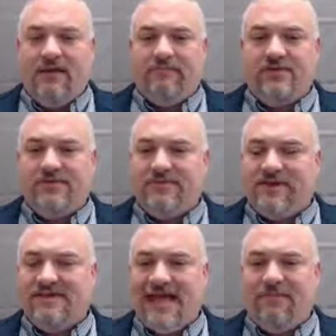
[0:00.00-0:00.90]
Just some
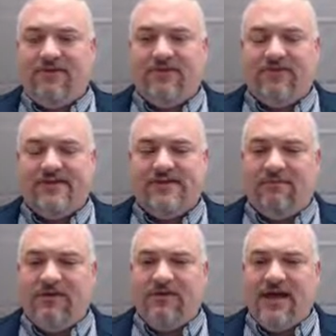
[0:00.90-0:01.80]
examples of what
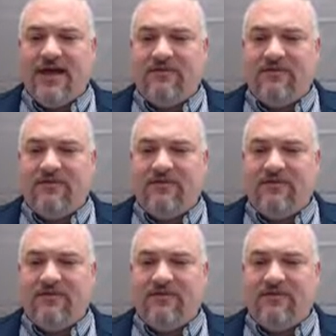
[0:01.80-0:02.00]
some look like.